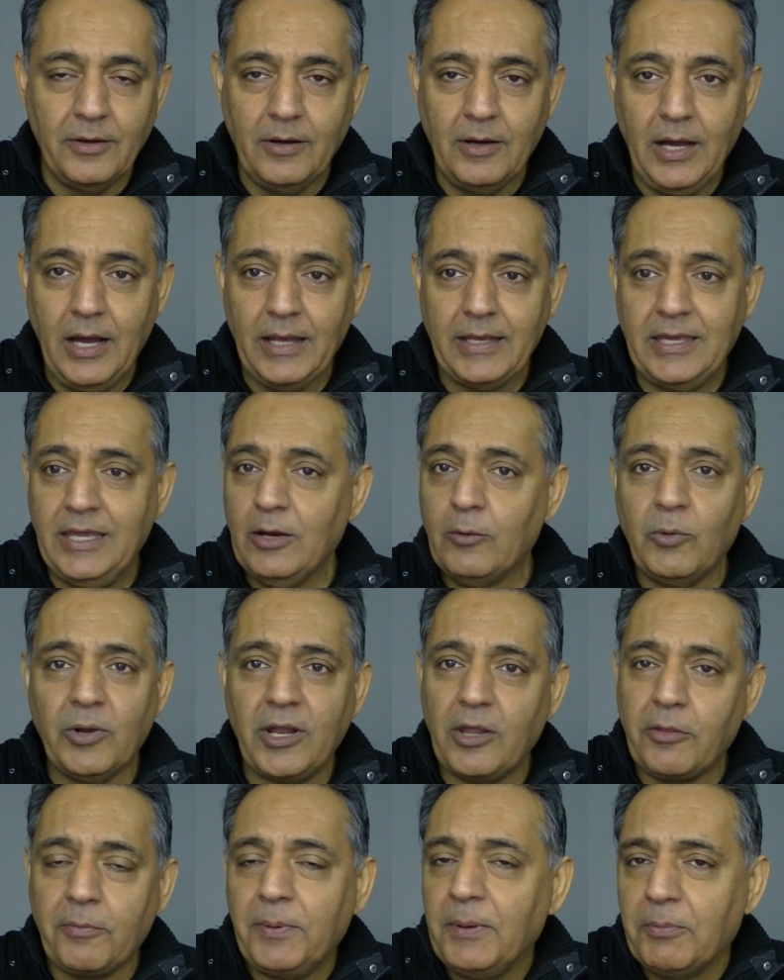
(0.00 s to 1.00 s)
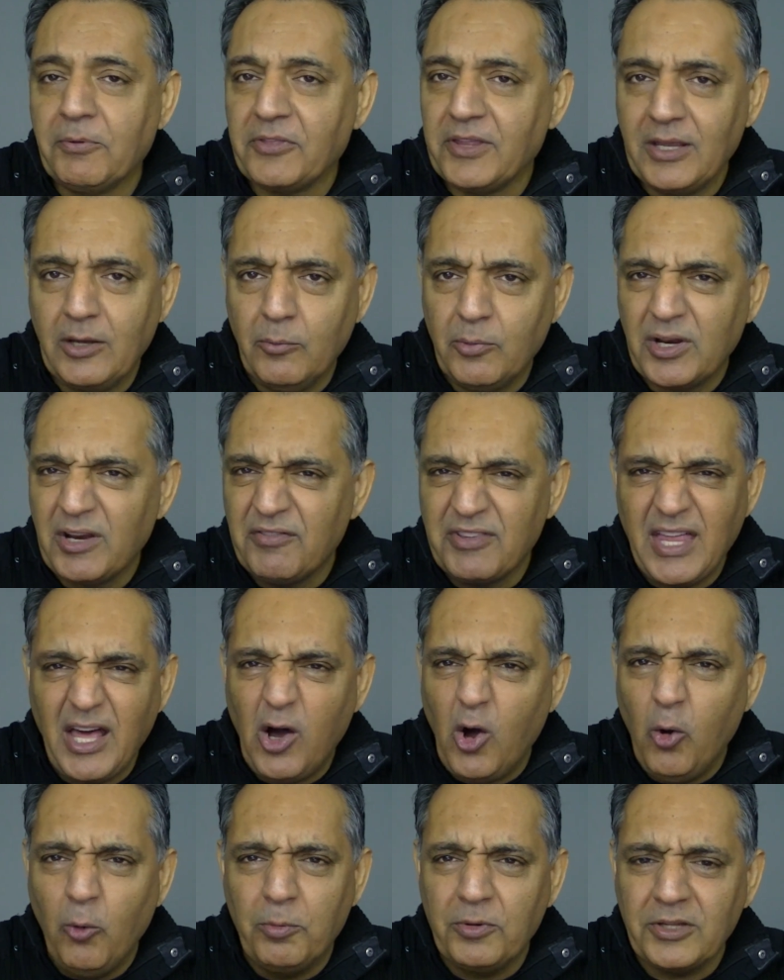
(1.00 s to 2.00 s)
I care what other people think, or whatever that
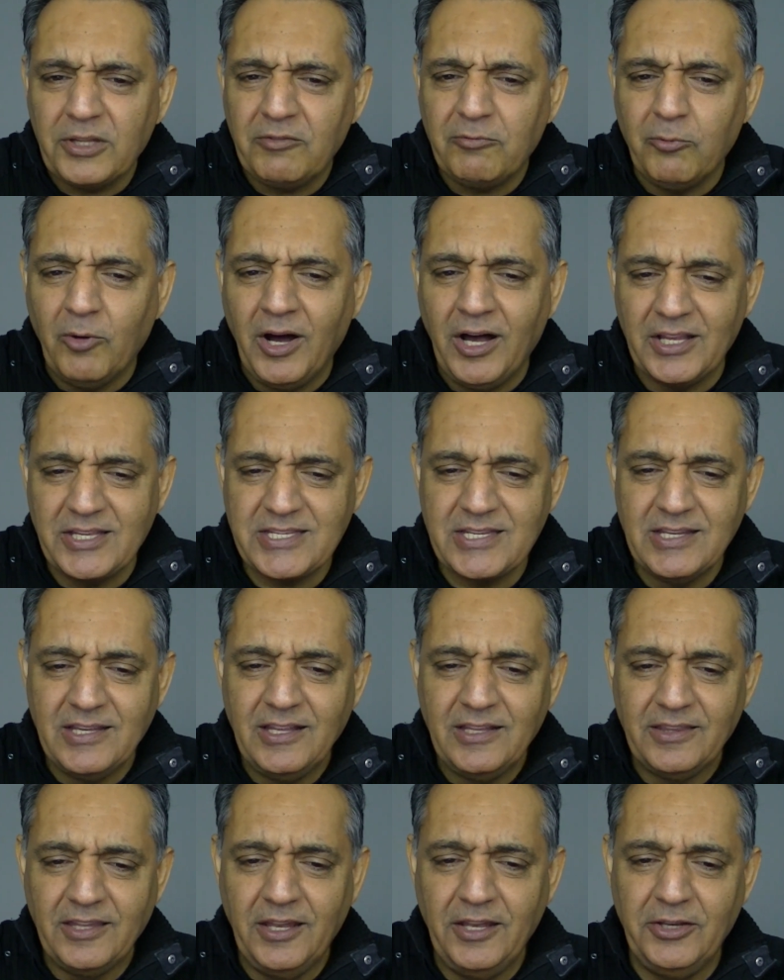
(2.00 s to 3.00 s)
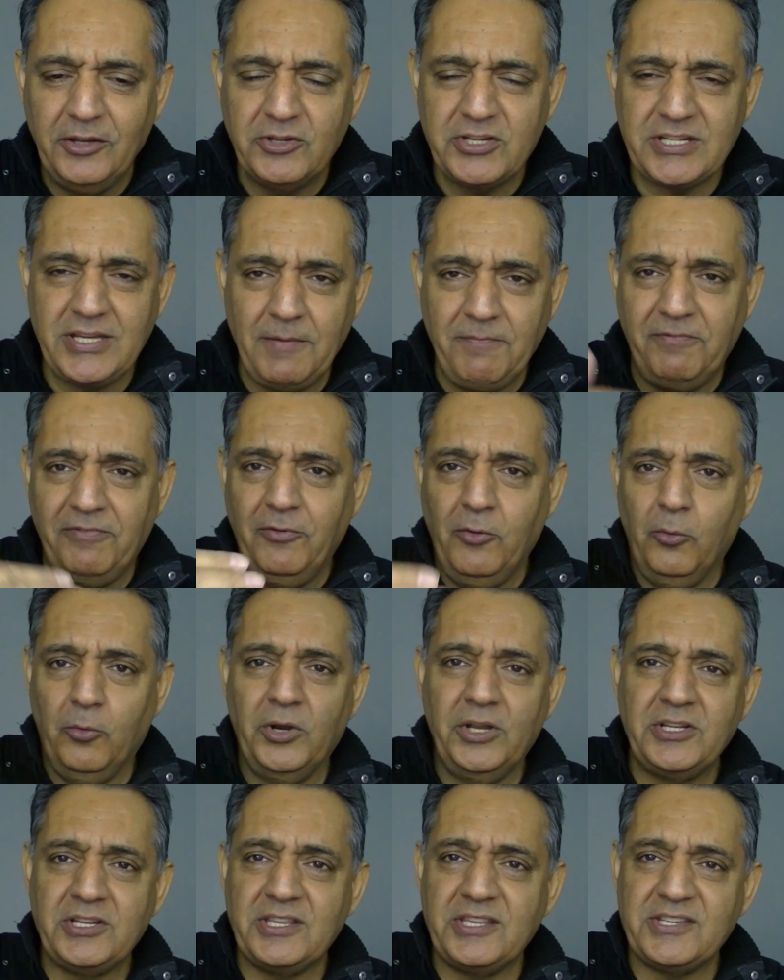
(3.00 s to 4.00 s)
old belief was. And then you step forward
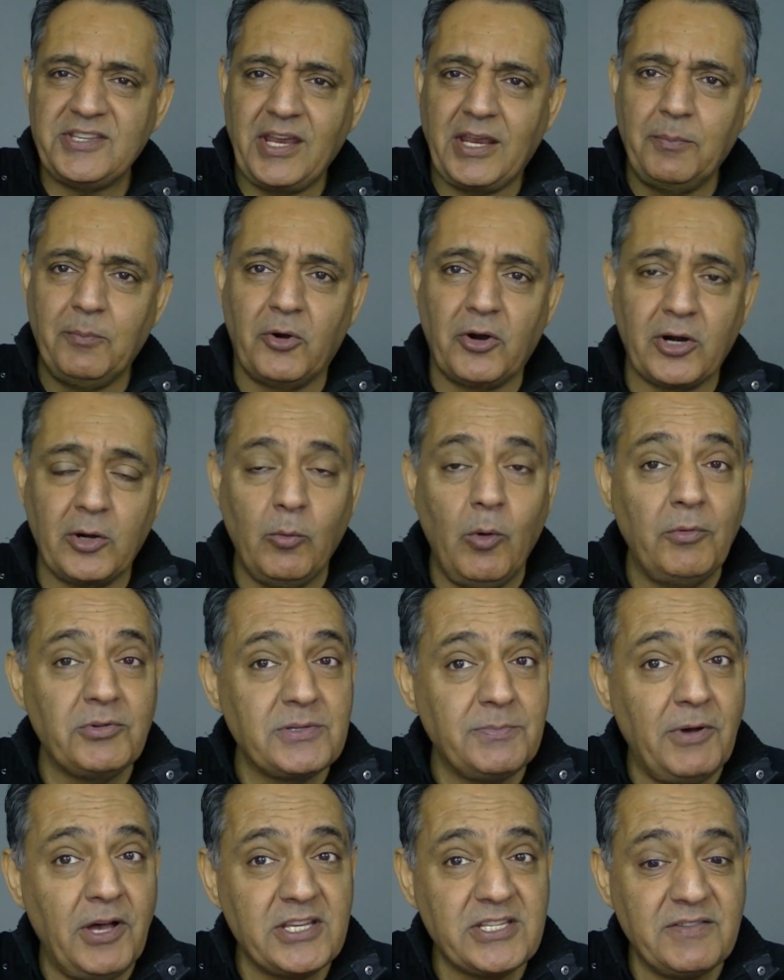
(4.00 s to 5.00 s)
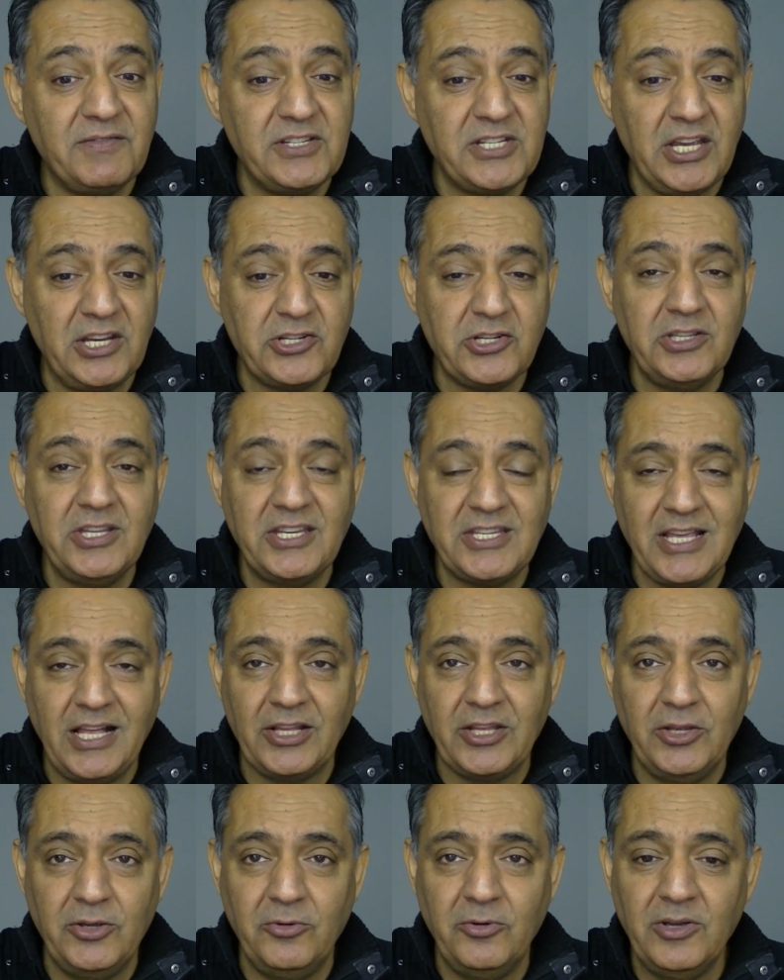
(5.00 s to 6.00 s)
into the second marker. What was the positive intention? They tell
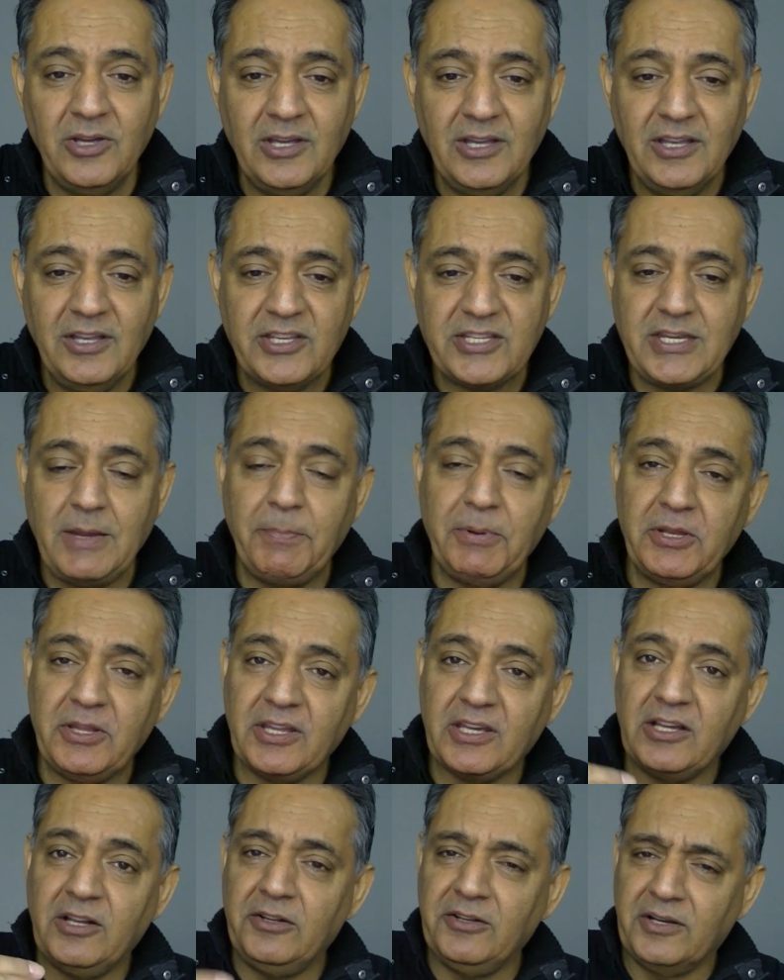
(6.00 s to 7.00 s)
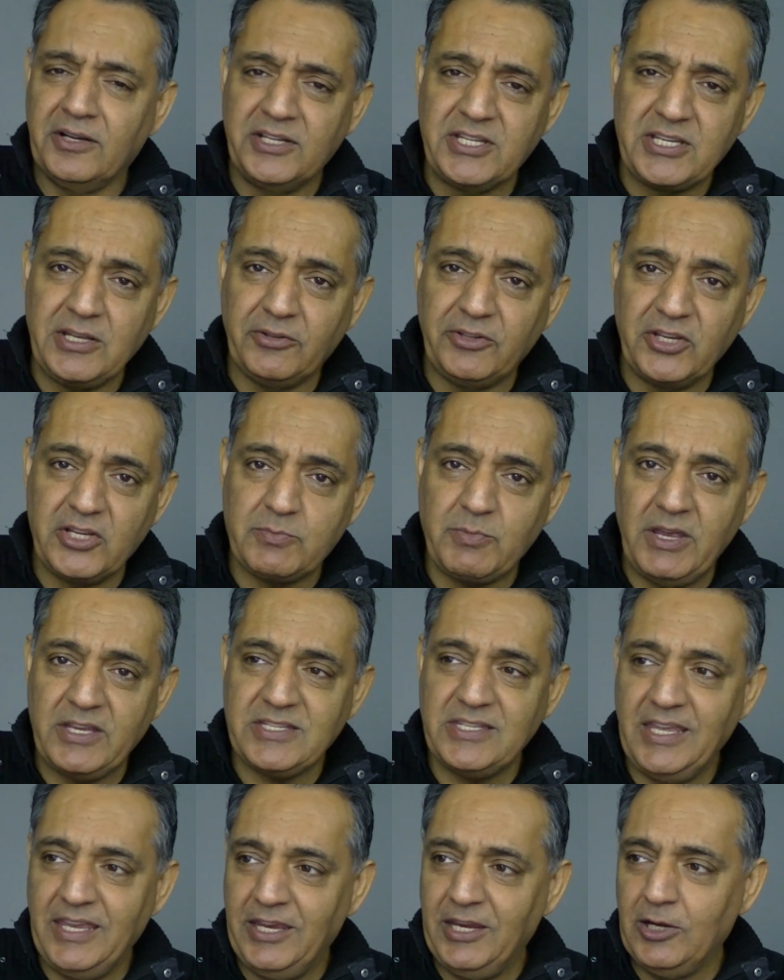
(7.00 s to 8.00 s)
you. Step into the consulting space,
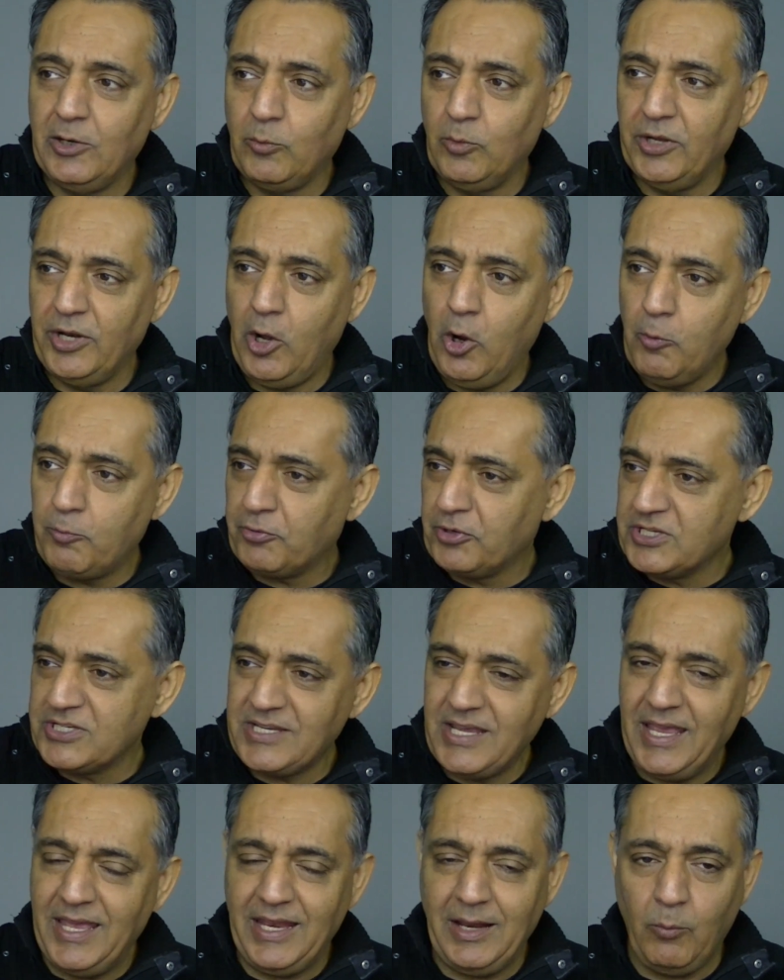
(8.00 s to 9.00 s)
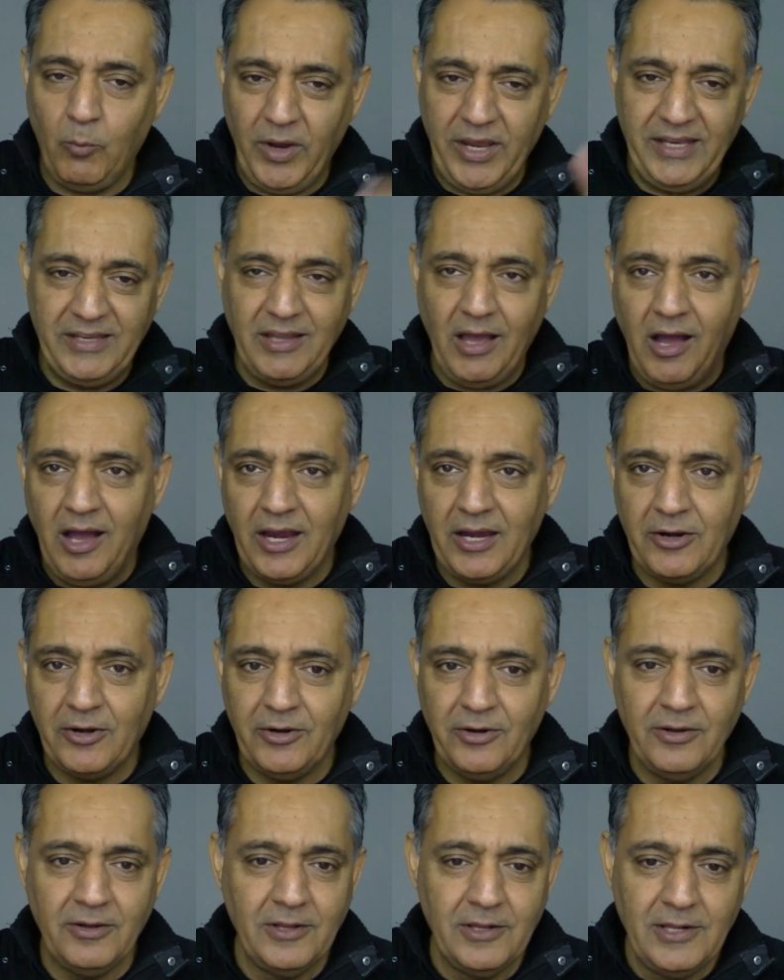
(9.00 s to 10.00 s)
and they hear what Oprah said and Wayne
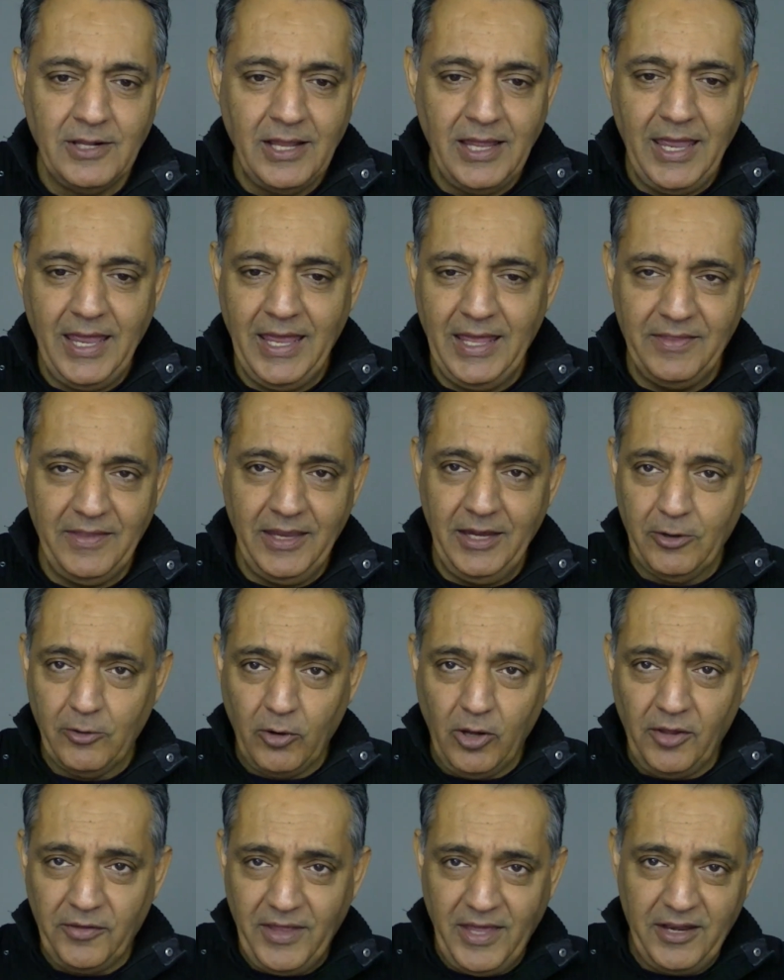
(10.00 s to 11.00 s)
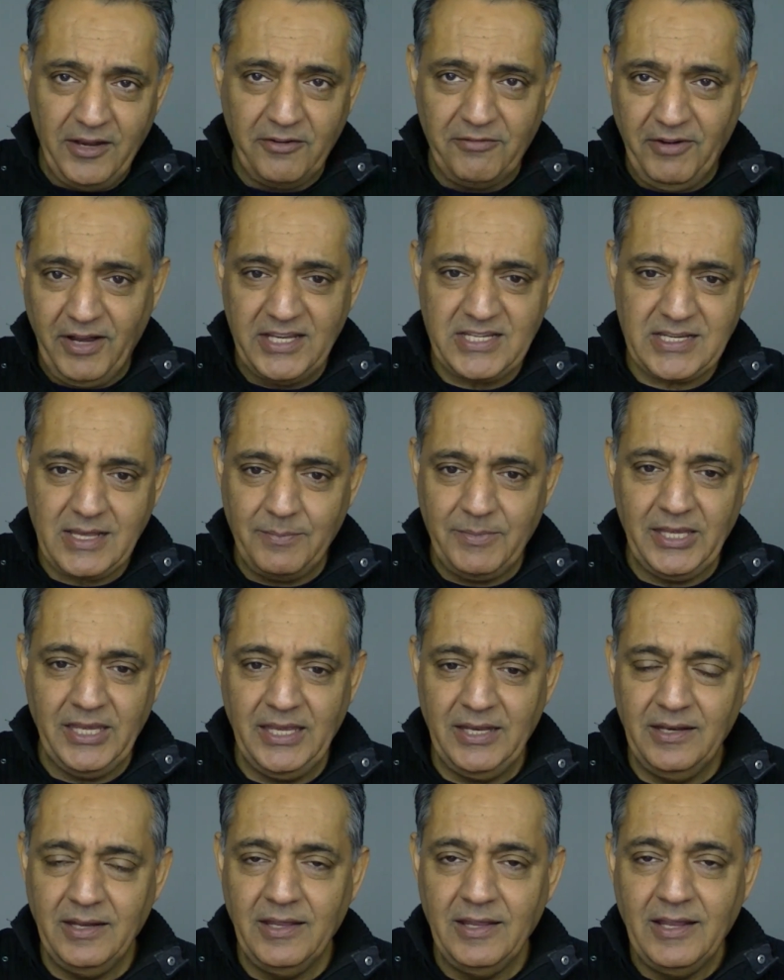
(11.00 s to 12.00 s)
Dyer, and they hear all that advice coming
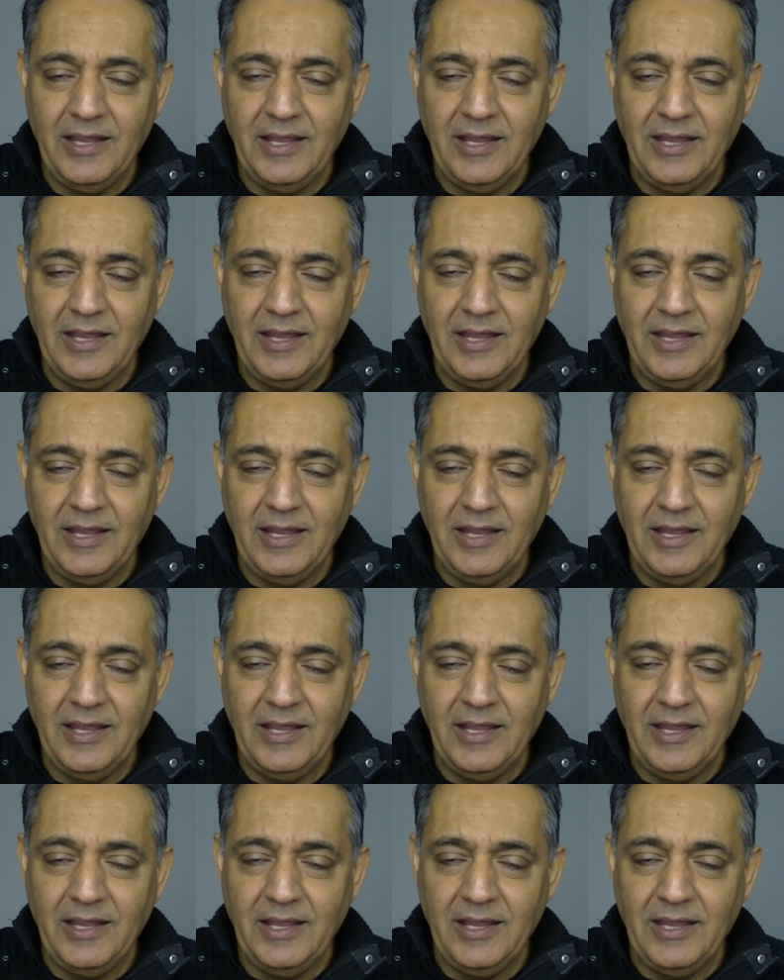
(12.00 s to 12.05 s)
in.